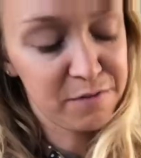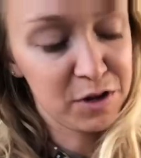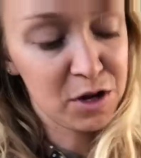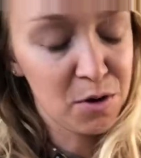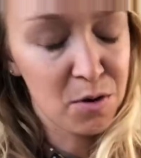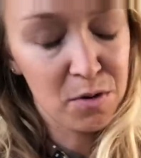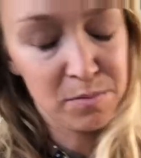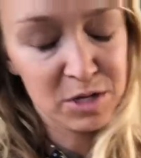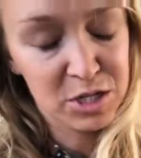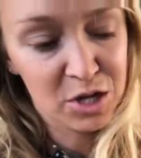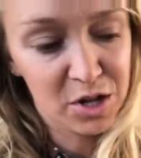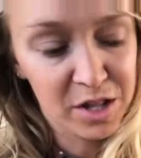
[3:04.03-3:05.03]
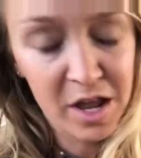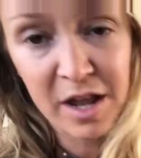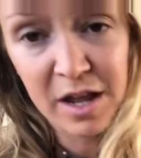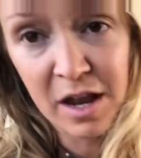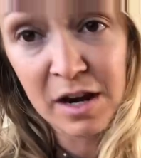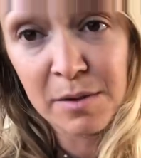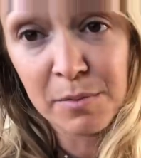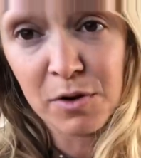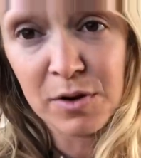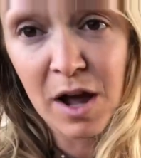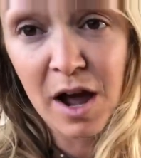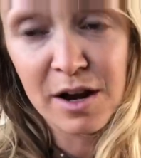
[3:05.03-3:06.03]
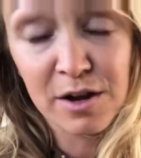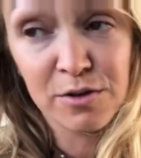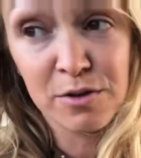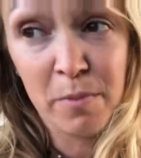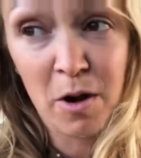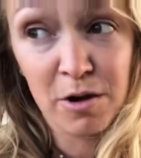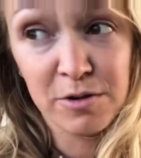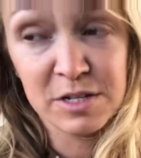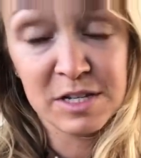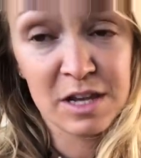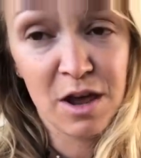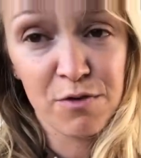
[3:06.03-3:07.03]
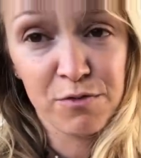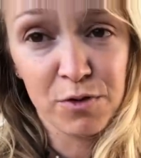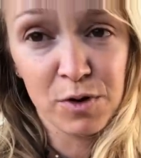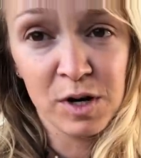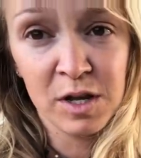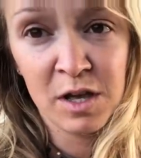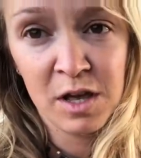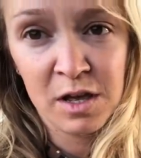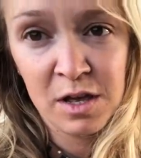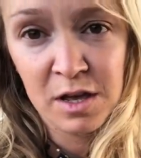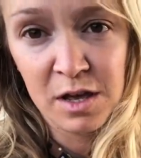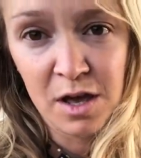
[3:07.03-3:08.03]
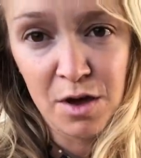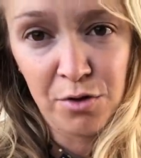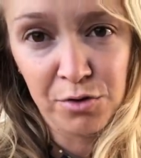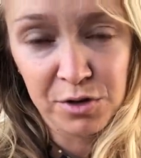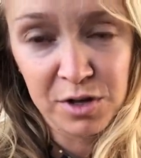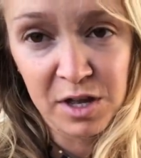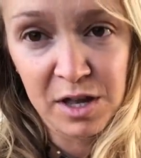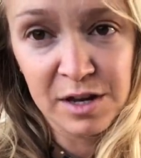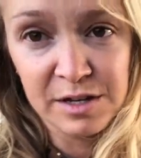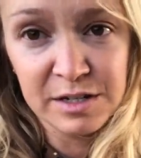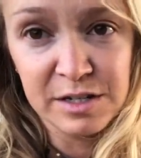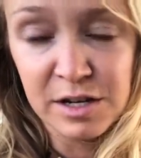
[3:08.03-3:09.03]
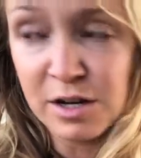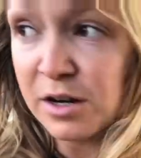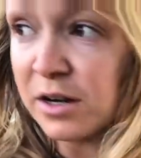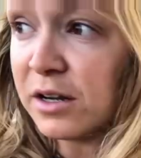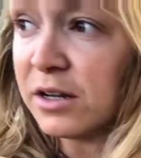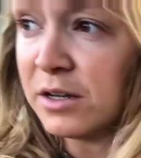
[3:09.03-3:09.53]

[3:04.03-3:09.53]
I have to go home to Salt Lake and I'm going to Idaho tomorrow to scout for elk and deer.